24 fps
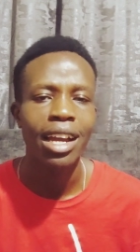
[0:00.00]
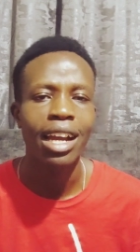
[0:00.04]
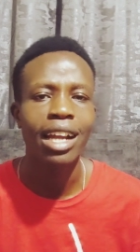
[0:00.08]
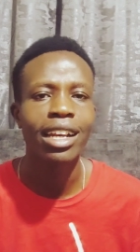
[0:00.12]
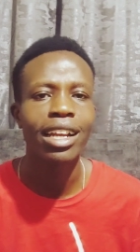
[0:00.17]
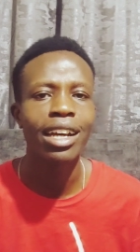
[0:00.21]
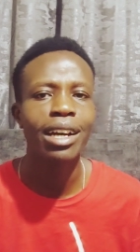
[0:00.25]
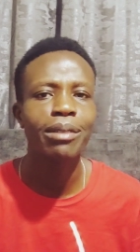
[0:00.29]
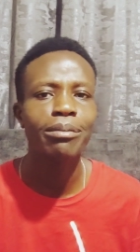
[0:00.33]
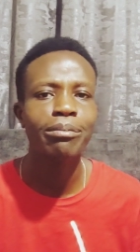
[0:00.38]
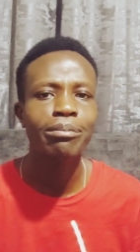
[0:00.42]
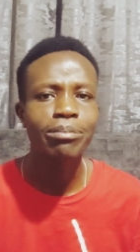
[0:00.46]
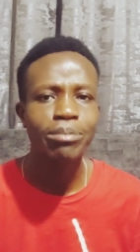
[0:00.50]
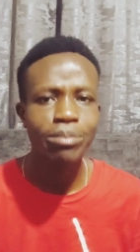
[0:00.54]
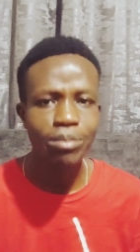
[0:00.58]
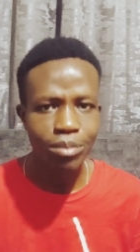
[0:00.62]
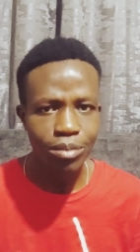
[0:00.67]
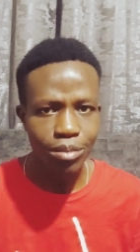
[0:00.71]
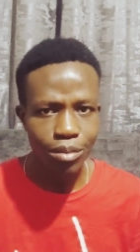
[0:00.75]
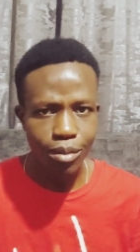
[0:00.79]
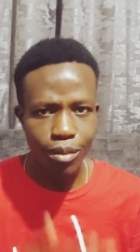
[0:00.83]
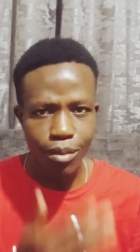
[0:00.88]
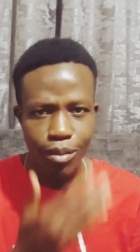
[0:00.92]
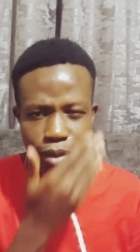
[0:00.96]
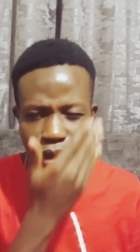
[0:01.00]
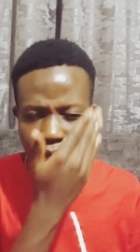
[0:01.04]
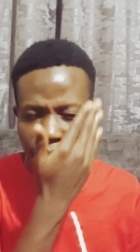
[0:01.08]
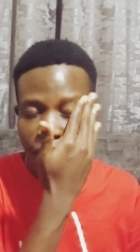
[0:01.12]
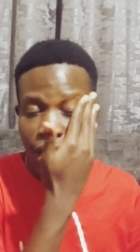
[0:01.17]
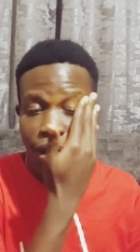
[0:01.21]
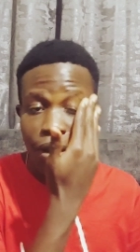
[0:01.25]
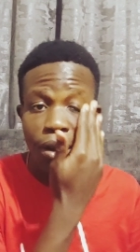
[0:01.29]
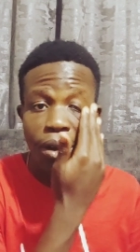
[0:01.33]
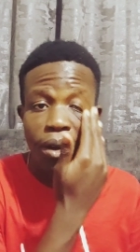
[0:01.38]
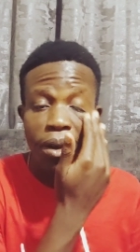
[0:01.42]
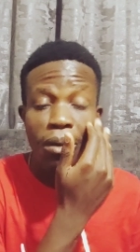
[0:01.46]
And um,
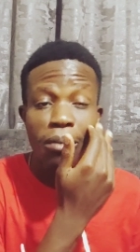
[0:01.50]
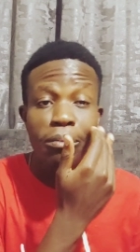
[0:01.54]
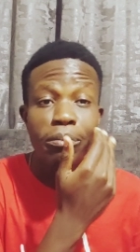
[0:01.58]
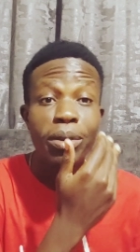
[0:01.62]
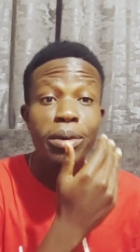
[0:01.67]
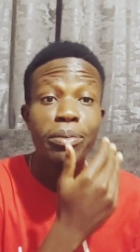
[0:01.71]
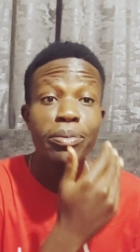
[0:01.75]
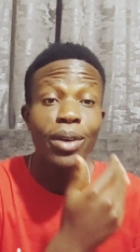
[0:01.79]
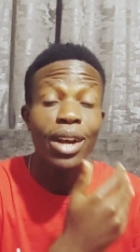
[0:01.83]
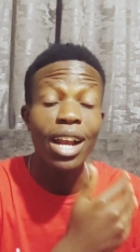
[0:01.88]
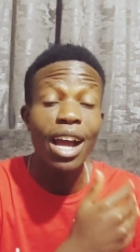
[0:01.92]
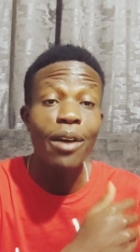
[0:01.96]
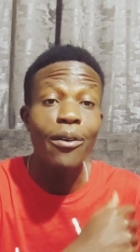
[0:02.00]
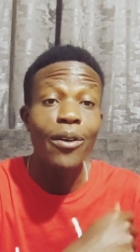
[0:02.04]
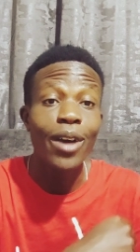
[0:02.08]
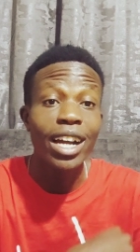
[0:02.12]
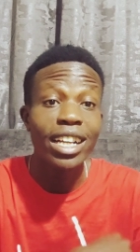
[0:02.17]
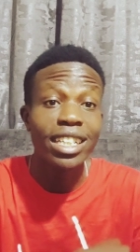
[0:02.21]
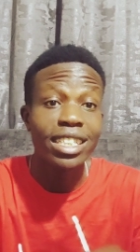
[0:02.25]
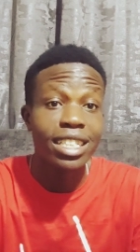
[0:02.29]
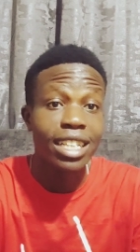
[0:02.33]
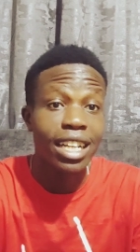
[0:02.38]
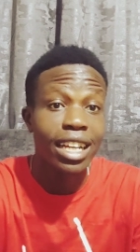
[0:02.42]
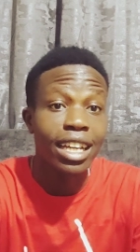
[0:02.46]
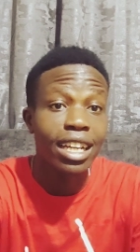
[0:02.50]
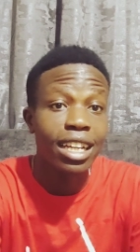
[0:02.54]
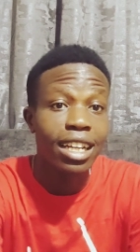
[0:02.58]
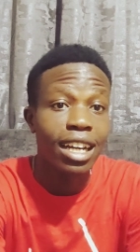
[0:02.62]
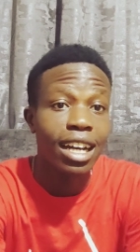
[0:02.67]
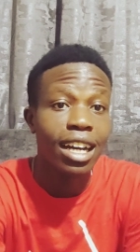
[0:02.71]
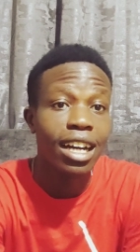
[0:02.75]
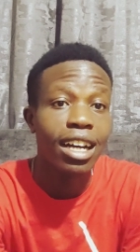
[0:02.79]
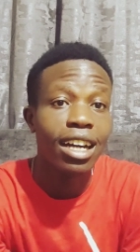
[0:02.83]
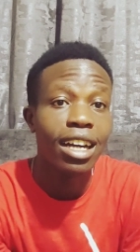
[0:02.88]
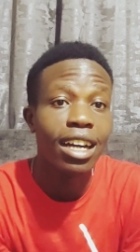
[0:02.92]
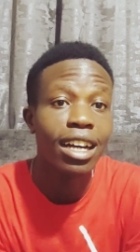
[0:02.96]
people are
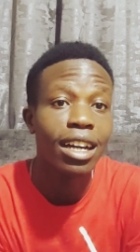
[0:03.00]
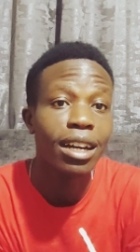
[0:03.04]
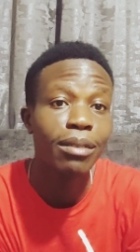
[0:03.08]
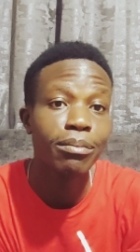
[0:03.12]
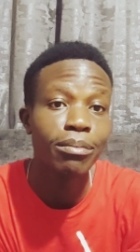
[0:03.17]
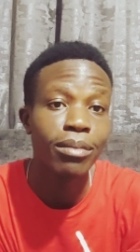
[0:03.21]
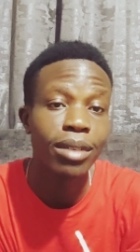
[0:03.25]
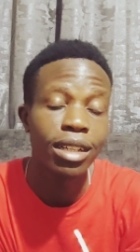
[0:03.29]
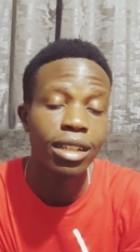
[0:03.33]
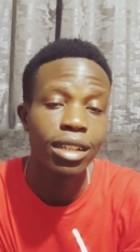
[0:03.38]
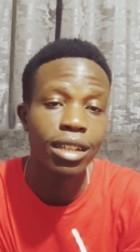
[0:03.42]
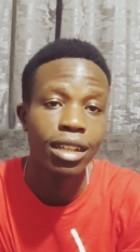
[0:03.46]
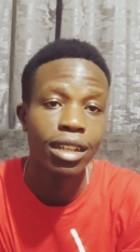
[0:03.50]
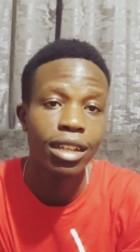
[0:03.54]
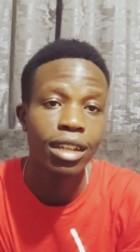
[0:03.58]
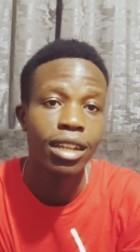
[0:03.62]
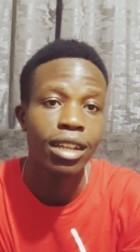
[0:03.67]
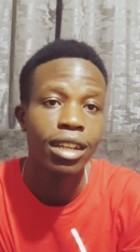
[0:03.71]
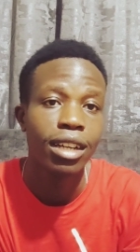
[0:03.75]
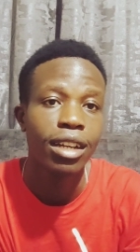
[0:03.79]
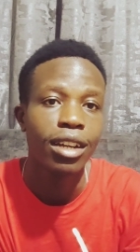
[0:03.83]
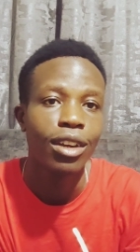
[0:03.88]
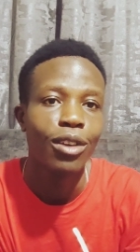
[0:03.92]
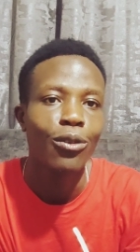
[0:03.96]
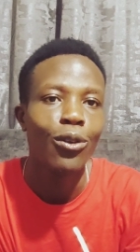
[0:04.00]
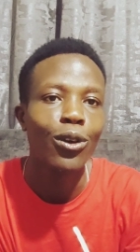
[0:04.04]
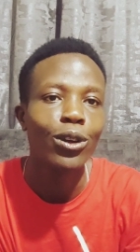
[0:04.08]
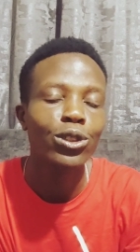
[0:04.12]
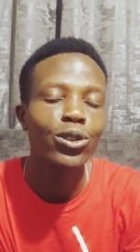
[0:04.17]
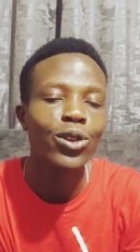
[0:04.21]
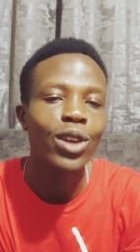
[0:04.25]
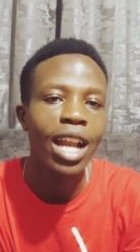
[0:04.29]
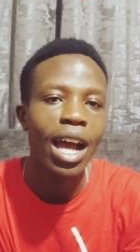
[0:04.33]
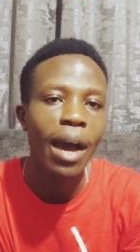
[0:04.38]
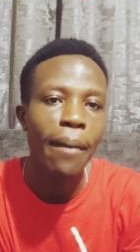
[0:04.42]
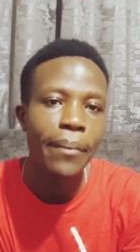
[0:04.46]
wondering um,
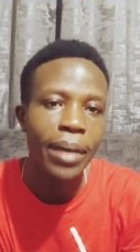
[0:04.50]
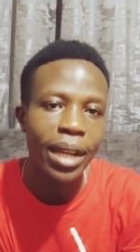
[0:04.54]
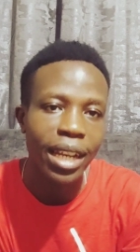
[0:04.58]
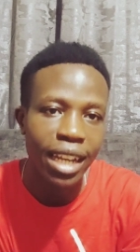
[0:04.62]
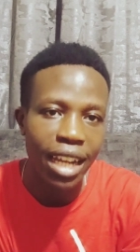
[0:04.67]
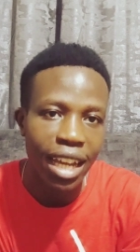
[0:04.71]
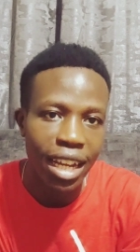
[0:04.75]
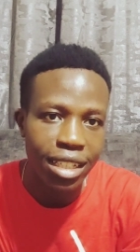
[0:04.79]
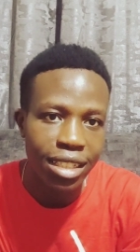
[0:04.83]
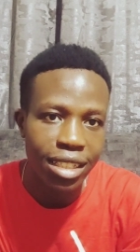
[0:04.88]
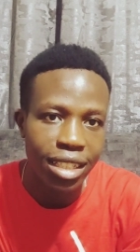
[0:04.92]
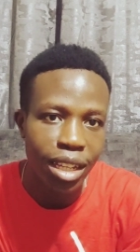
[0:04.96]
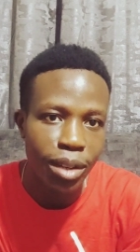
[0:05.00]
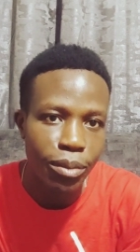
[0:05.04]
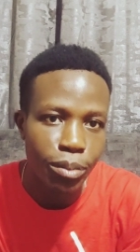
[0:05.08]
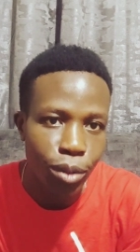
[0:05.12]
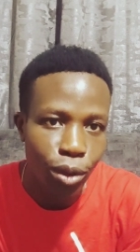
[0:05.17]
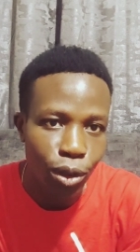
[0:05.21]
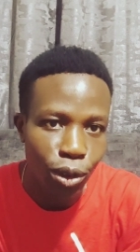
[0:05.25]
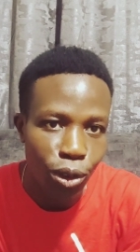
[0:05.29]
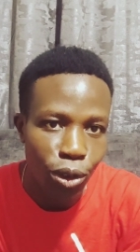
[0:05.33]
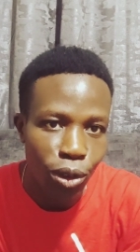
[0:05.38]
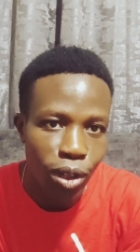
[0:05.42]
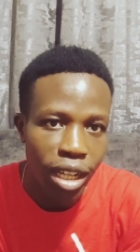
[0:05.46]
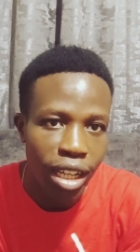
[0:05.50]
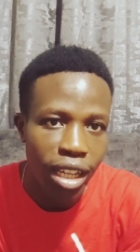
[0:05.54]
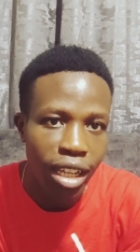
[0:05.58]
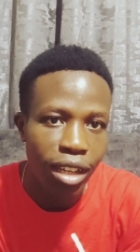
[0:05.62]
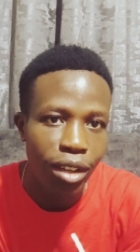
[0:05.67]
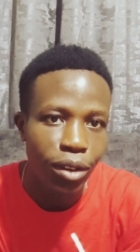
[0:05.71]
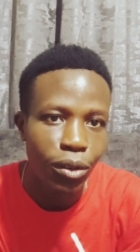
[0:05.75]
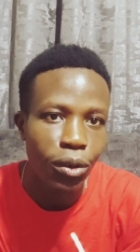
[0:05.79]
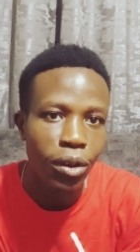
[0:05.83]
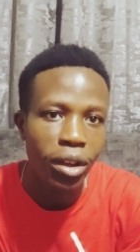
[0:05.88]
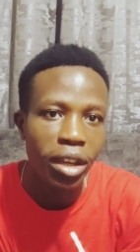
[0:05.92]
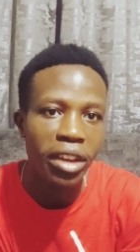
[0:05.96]
what will happen next in
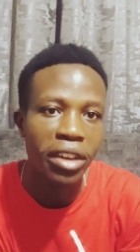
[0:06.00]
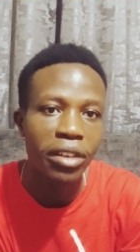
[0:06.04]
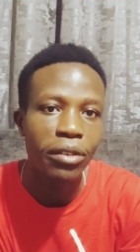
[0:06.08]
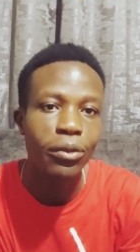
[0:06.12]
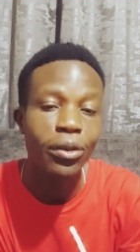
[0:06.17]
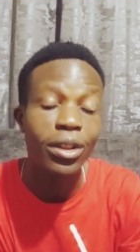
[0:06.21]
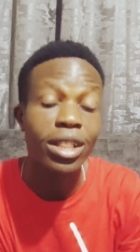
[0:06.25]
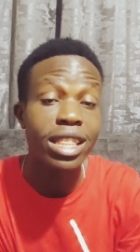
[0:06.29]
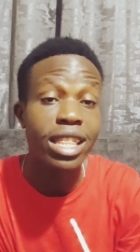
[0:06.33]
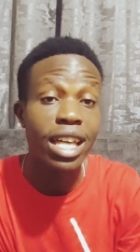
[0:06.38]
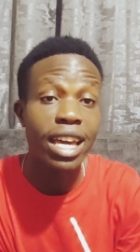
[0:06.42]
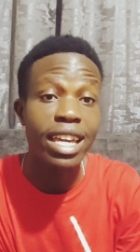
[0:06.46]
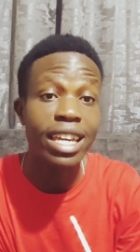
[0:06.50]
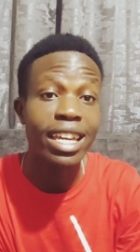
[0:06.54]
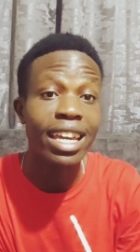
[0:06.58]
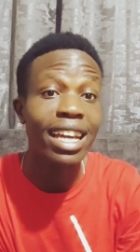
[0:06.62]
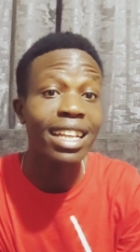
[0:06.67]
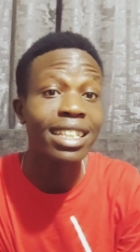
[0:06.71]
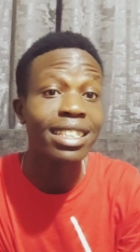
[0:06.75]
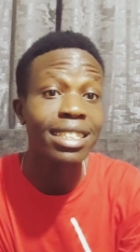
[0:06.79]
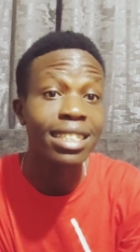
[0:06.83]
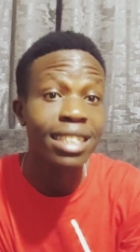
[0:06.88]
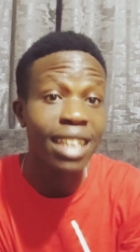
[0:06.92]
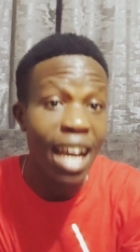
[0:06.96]
Burundi will they get